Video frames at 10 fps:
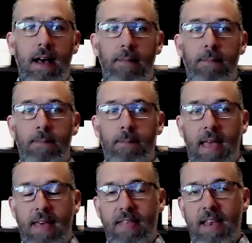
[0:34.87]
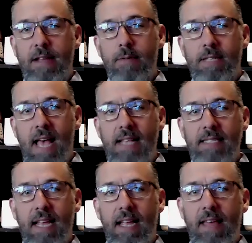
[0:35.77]
And then he was
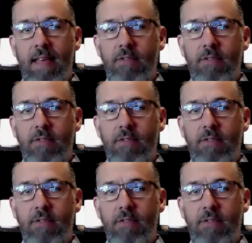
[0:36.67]
asking,